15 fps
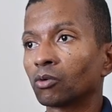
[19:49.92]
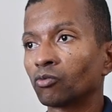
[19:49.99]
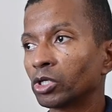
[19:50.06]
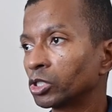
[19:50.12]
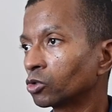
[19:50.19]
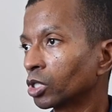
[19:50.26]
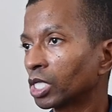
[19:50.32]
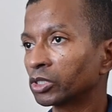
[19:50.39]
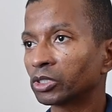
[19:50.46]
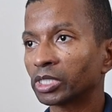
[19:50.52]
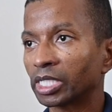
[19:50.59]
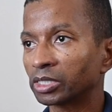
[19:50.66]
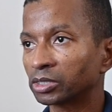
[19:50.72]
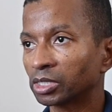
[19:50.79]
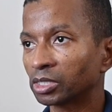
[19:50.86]
When you look at
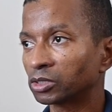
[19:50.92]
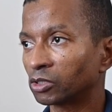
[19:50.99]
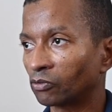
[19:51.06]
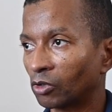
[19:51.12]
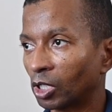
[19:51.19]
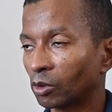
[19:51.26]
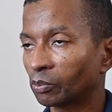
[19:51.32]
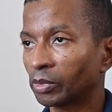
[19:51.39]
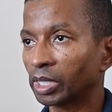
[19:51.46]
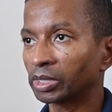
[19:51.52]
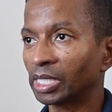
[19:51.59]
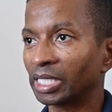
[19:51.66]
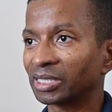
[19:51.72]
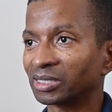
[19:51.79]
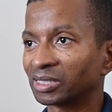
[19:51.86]
United States
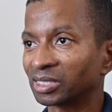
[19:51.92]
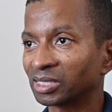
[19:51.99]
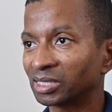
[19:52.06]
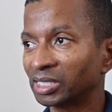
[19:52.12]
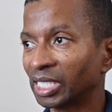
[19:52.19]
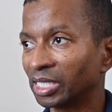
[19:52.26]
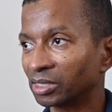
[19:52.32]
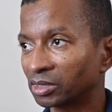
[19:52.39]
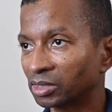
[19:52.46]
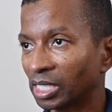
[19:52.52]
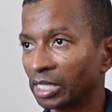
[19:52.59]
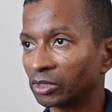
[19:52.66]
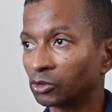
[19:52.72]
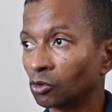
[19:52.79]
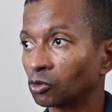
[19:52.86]
development and its states
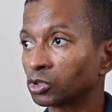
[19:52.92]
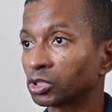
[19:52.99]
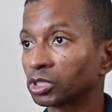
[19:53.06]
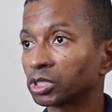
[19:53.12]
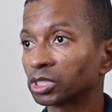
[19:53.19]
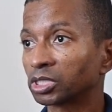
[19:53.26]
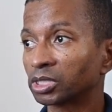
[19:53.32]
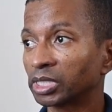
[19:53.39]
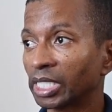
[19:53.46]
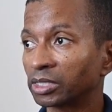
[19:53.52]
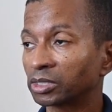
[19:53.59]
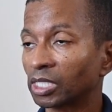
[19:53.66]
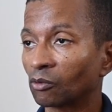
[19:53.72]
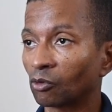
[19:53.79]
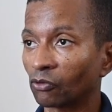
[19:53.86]
and those
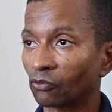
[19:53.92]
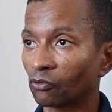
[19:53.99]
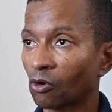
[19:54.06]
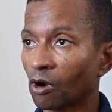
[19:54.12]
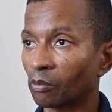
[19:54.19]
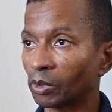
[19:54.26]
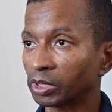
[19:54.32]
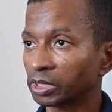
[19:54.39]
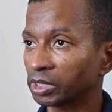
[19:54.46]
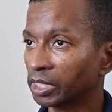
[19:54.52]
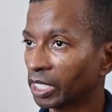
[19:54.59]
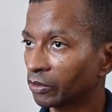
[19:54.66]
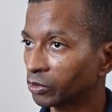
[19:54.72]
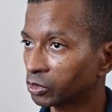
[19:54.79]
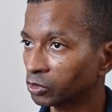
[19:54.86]
states that were former
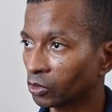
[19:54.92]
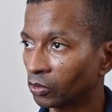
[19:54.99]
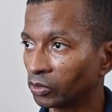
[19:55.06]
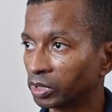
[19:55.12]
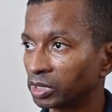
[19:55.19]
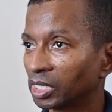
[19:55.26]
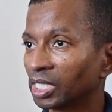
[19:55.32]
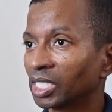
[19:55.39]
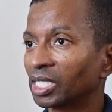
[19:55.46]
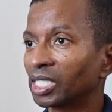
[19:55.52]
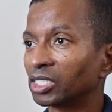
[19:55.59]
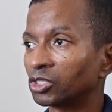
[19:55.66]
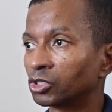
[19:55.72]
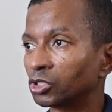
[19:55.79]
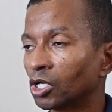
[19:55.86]
territories,
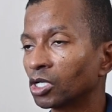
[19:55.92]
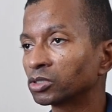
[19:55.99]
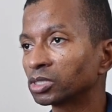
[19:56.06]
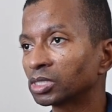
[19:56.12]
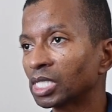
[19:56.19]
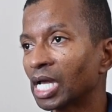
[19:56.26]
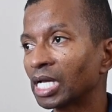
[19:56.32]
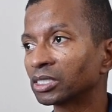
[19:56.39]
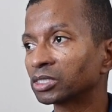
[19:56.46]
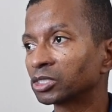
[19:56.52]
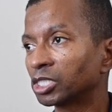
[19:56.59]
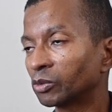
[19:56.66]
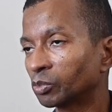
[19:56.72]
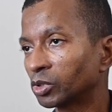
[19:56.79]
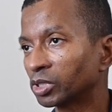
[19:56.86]
it does
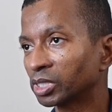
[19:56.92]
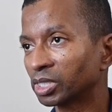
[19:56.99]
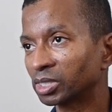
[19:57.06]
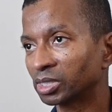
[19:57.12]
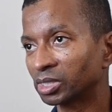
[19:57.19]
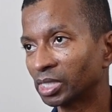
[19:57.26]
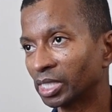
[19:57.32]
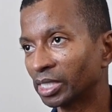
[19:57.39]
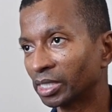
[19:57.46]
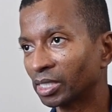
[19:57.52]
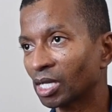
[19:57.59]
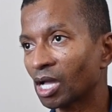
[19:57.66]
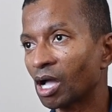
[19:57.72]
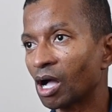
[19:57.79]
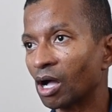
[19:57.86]
not typically take
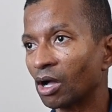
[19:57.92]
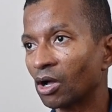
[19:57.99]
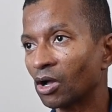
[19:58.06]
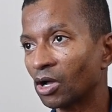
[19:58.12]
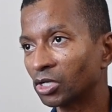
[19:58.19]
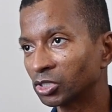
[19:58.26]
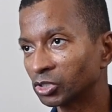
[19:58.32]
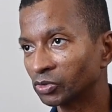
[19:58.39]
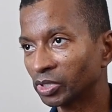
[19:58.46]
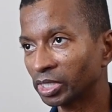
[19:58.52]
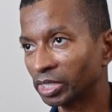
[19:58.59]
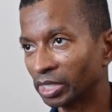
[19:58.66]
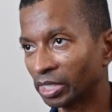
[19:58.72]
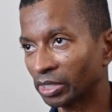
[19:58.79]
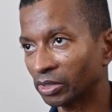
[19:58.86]
100
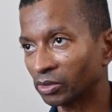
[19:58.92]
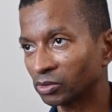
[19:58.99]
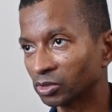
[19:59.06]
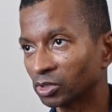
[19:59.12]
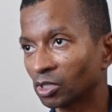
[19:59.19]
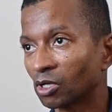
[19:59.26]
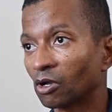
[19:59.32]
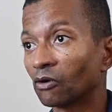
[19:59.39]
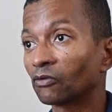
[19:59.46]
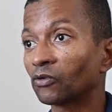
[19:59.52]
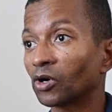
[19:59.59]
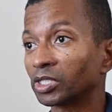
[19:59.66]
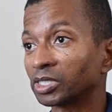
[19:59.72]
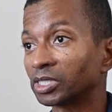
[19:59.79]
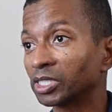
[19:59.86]
years
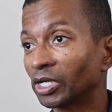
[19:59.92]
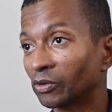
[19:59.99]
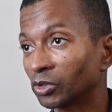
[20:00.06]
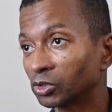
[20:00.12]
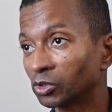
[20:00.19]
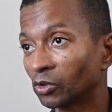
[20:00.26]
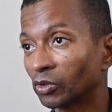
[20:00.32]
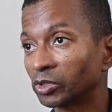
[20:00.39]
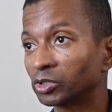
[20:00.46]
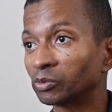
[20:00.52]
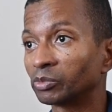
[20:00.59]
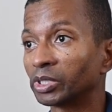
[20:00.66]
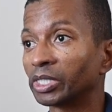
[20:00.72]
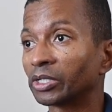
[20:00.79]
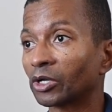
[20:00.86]
for a territory to be